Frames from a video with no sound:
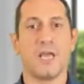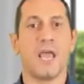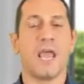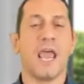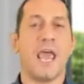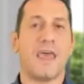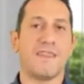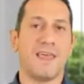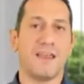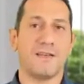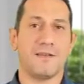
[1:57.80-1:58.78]
and
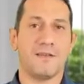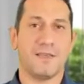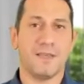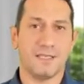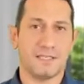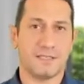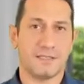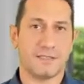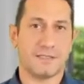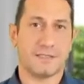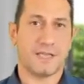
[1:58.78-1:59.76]
then
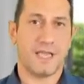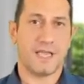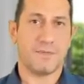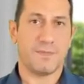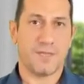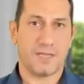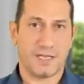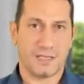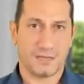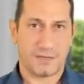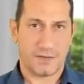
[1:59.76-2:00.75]
this can be
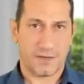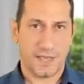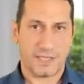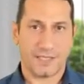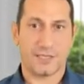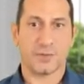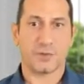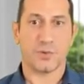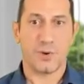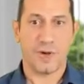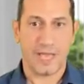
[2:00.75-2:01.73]
created into
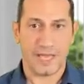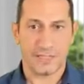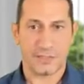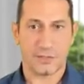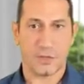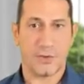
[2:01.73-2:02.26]
rates or